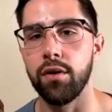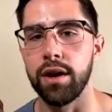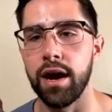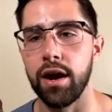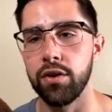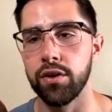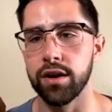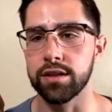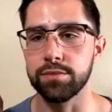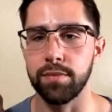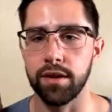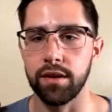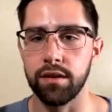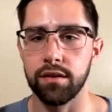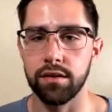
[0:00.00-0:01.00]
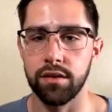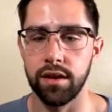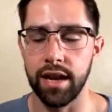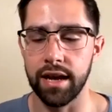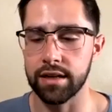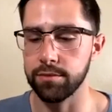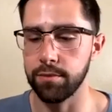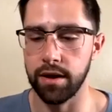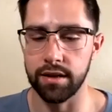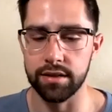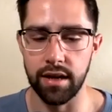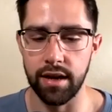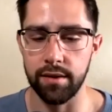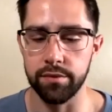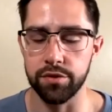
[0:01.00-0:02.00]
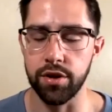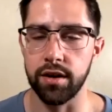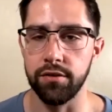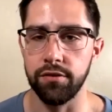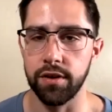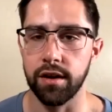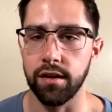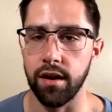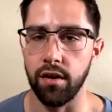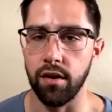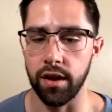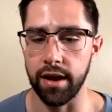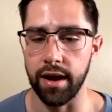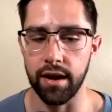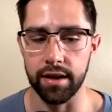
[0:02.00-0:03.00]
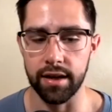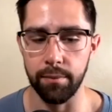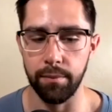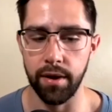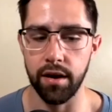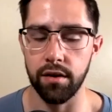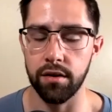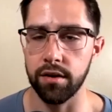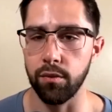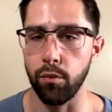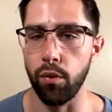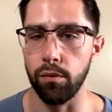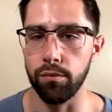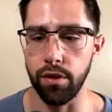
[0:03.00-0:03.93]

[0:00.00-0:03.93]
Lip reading: And now you got to spend an X amount of time trying to figure out like how to get better and